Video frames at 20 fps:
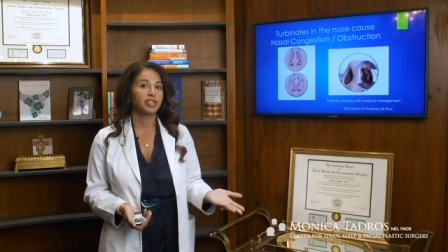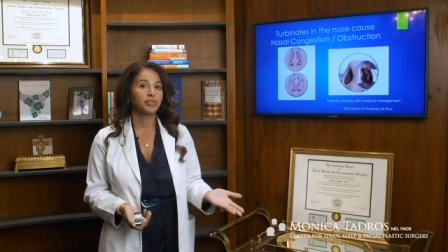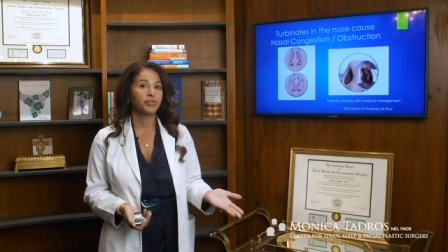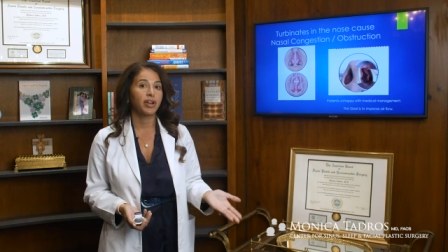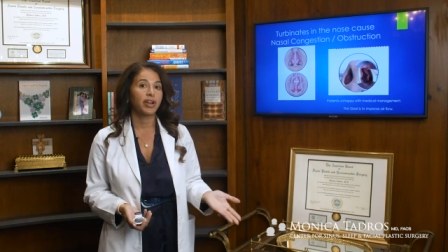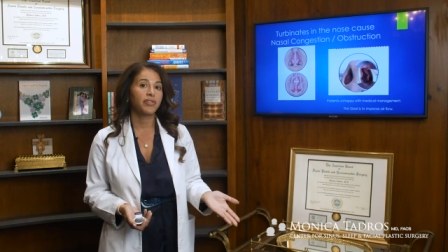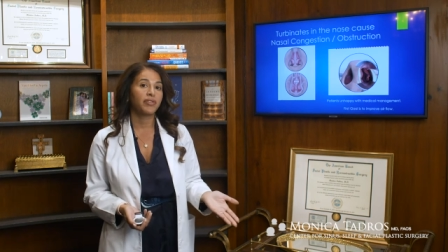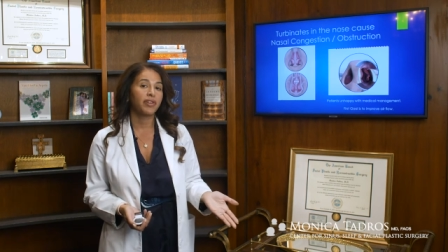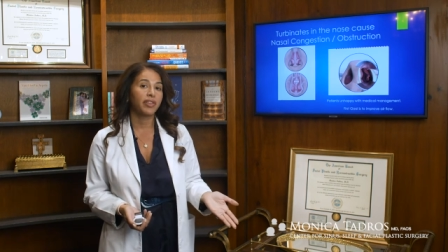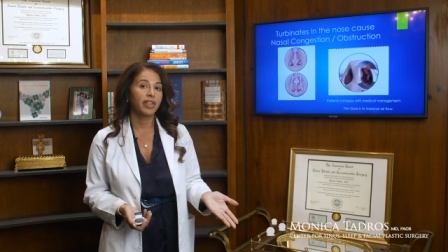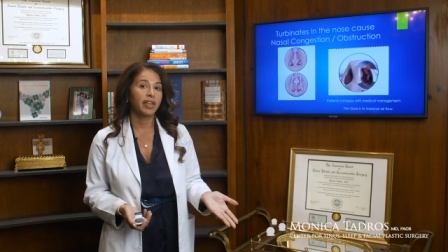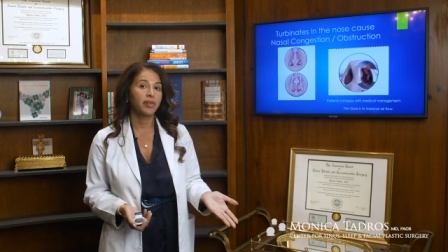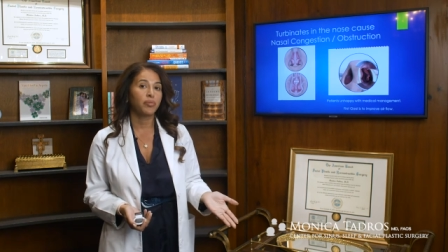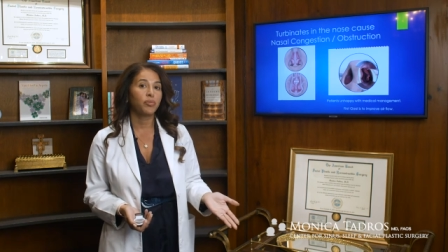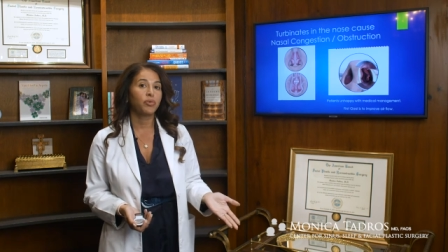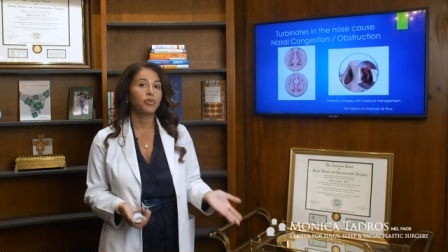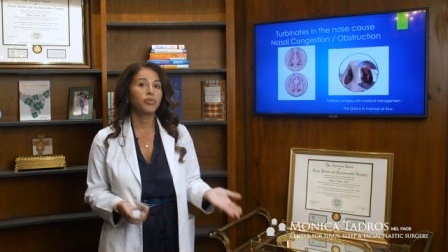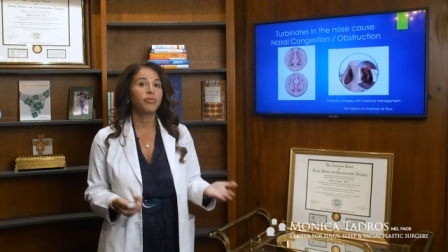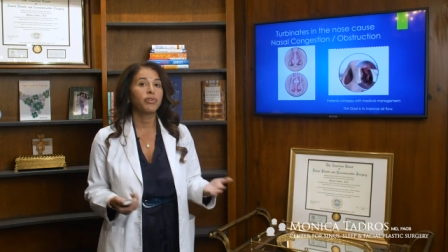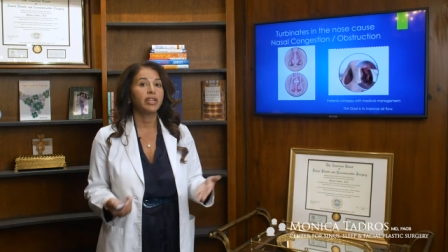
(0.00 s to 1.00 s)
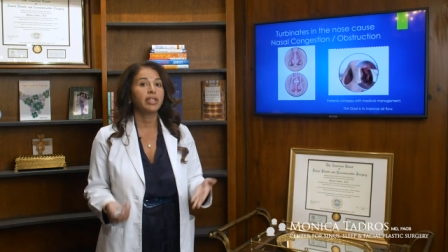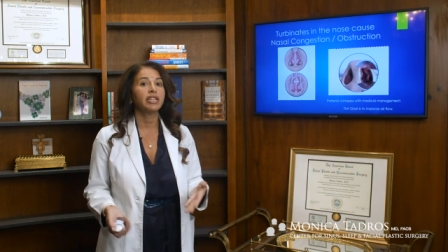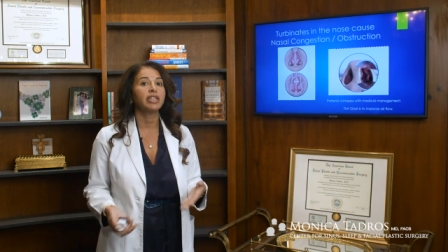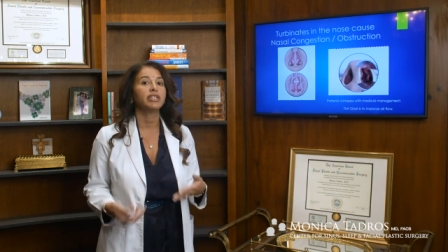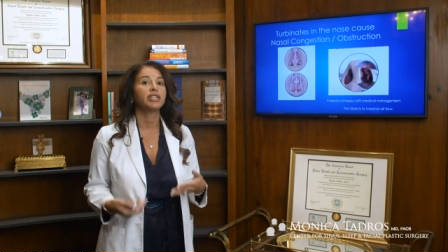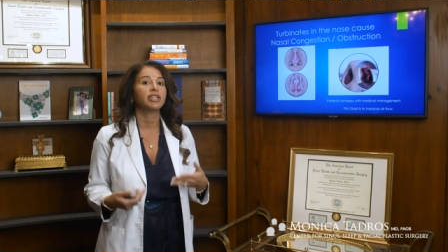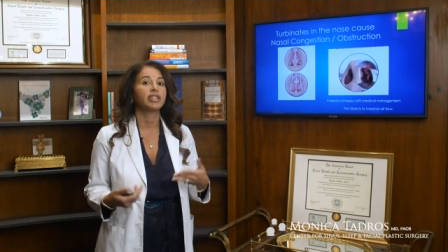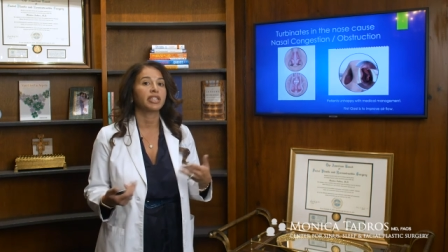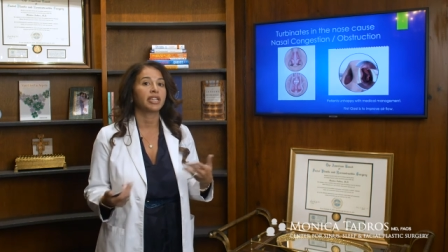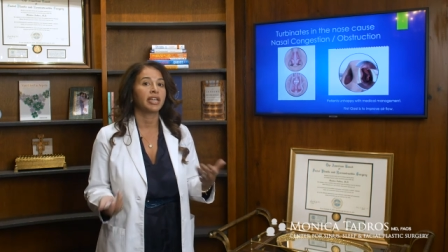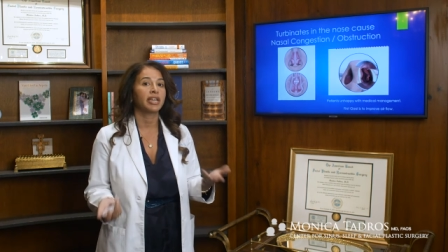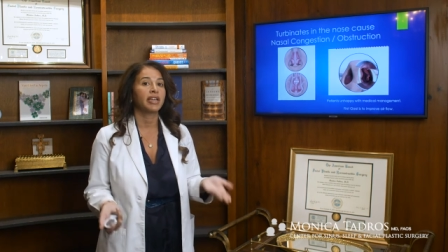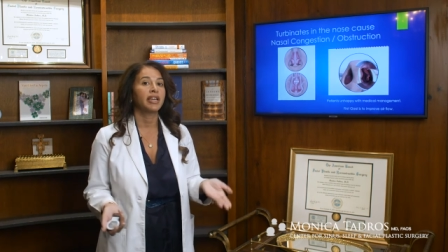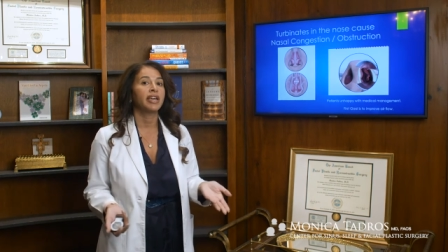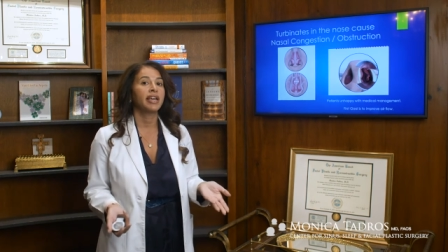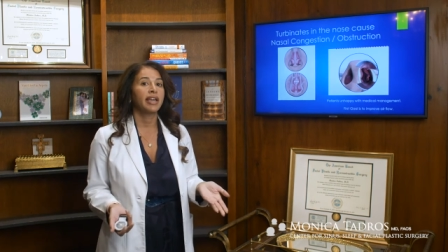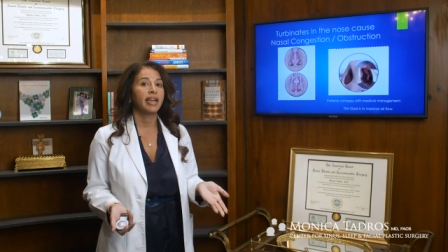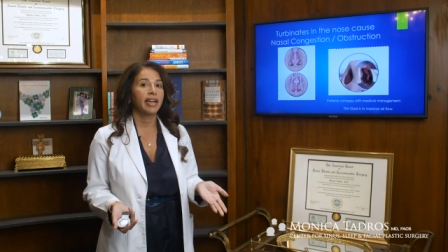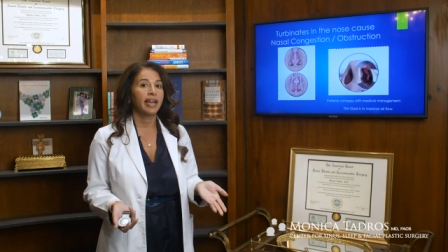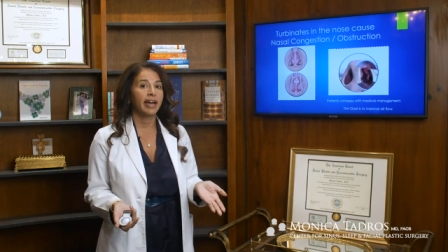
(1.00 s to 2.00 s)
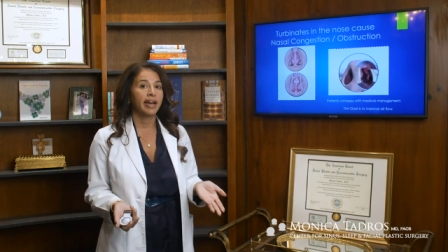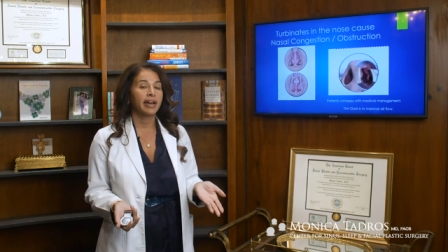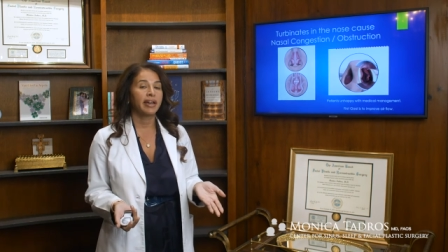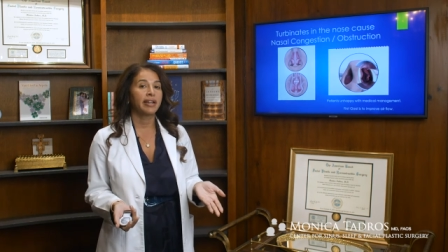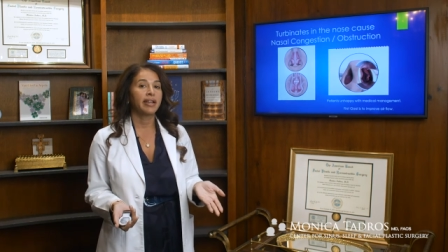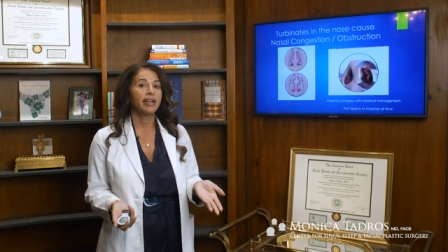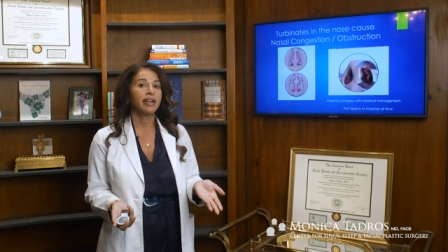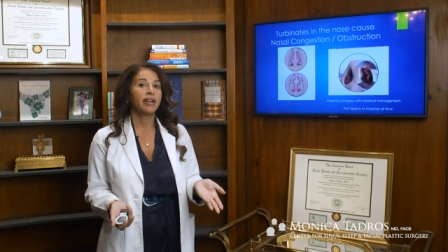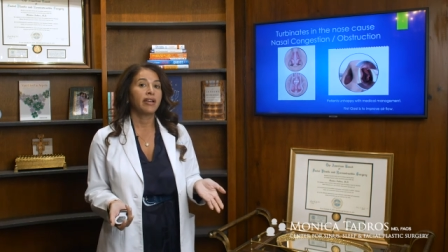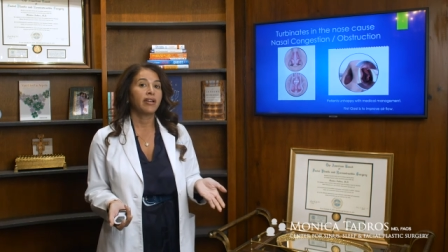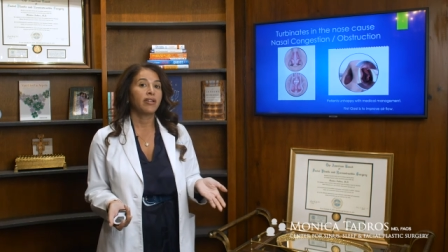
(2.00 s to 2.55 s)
is right for them, we're really looking at